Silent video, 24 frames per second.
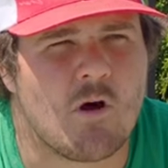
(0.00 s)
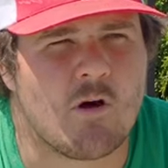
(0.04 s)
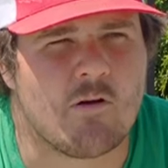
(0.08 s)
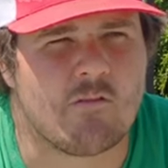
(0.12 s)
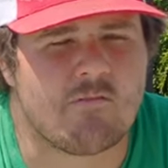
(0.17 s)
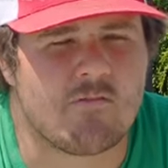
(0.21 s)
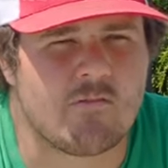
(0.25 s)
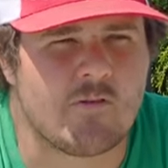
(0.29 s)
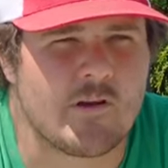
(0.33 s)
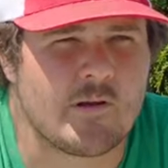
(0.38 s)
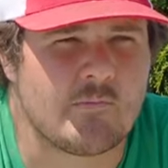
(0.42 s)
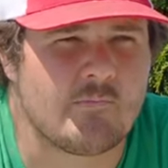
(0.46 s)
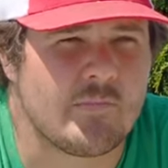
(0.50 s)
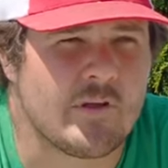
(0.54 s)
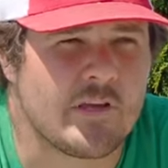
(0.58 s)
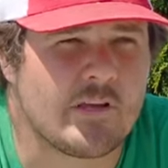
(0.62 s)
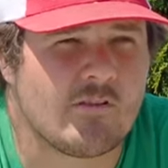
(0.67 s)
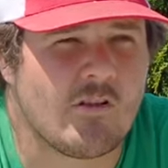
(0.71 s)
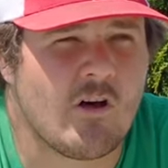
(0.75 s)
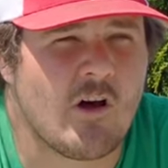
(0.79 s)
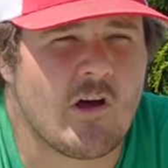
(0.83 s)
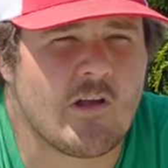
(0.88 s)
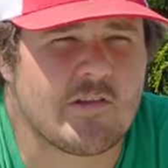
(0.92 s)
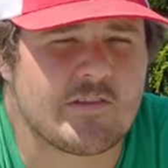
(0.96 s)
But for like
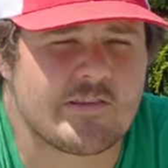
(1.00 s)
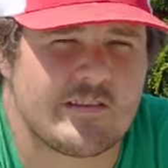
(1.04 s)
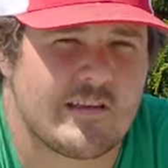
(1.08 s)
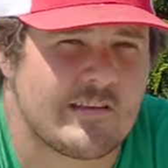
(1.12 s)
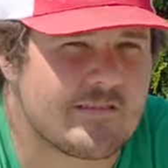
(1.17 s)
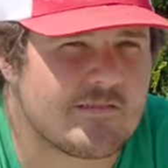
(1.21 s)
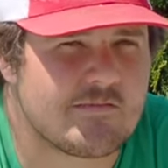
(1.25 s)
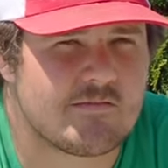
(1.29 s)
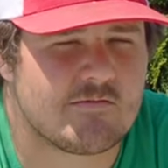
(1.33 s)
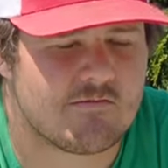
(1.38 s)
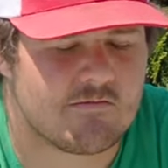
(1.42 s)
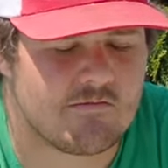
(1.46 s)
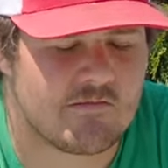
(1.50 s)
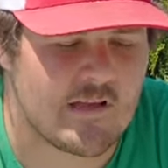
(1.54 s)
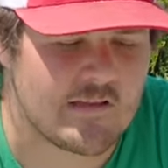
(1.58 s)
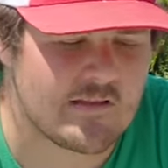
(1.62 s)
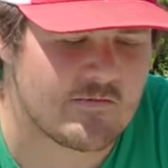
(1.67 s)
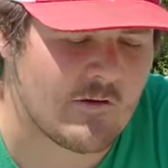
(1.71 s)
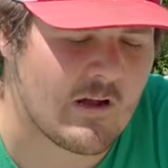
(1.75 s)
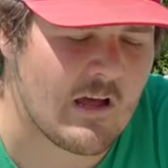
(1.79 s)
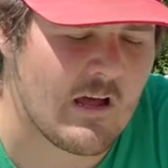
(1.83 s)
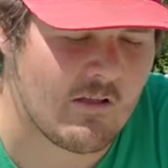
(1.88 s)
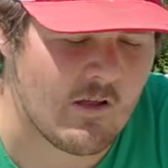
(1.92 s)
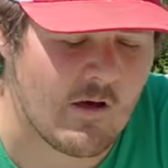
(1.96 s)
big lawns, that's
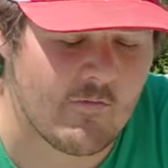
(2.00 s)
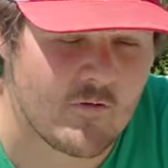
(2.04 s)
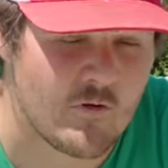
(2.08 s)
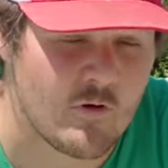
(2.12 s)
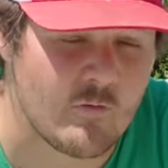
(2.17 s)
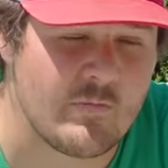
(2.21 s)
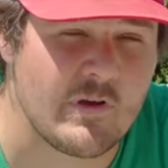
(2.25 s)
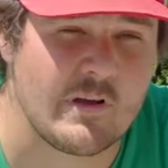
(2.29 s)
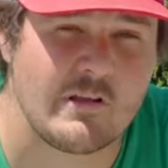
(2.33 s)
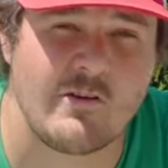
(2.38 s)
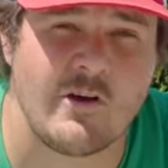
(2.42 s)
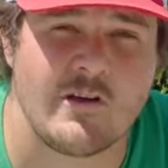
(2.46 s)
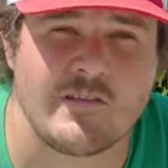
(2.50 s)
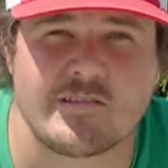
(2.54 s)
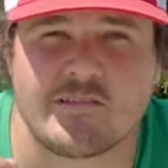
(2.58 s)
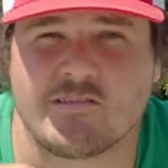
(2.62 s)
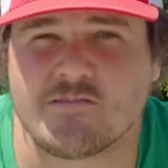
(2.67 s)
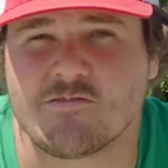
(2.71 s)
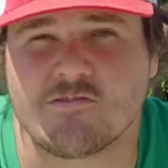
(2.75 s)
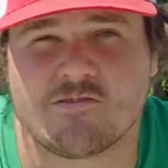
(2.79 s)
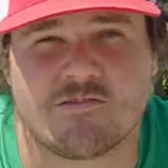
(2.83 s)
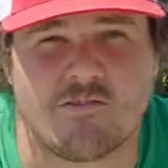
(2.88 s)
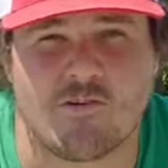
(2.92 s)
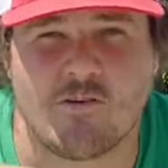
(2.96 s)
that's why I love doing big lawns
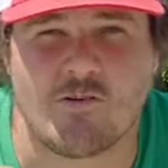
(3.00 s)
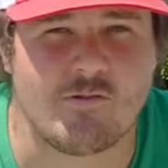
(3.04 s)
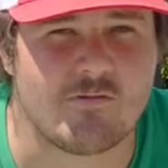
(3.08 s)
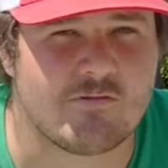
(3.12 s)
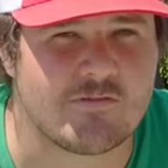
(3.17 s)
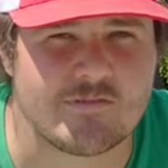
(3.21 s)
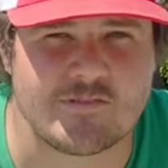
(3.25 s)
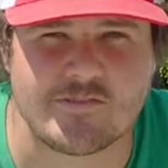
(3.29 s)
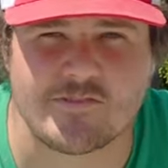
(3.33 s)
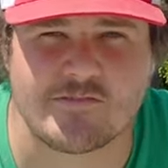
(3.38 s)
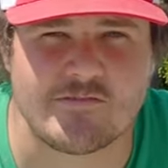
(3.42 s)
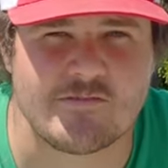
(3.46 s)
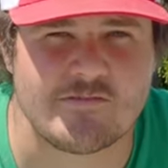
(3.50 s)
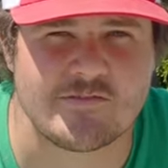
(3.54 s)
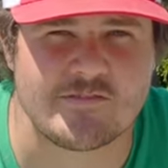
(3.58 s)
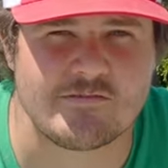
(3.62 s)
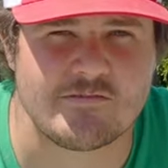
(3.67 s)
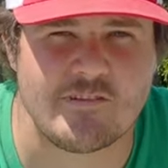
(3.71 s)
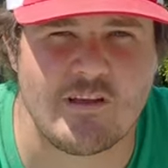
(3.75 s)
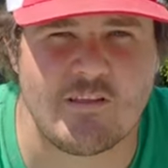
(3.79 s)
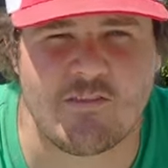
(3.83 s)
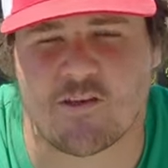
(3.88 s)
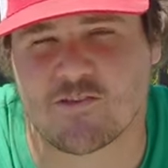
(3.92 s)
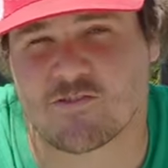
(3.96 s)
because there's no
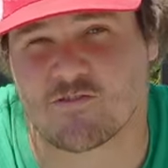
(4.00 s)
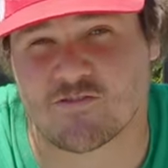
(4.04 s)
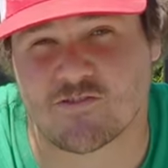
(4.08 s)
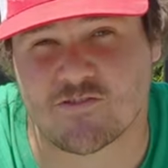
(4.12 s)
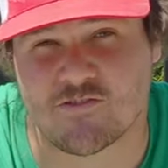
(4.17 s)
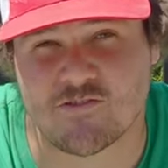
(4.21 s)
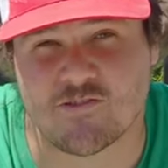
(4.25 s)
there's unless there's